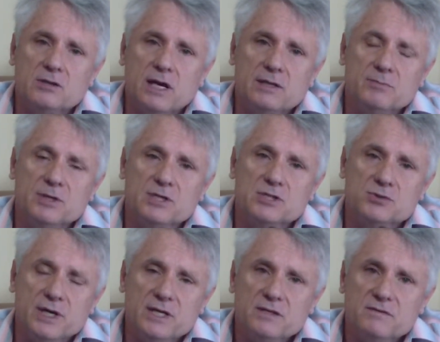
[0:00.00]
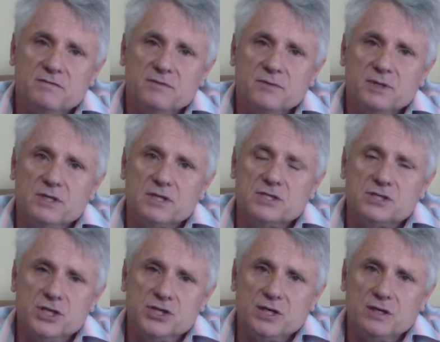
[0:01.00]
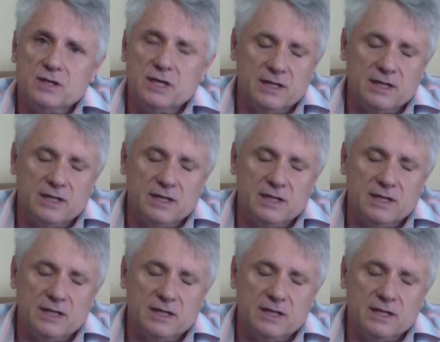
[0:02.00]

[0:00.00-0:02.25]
administrative decision,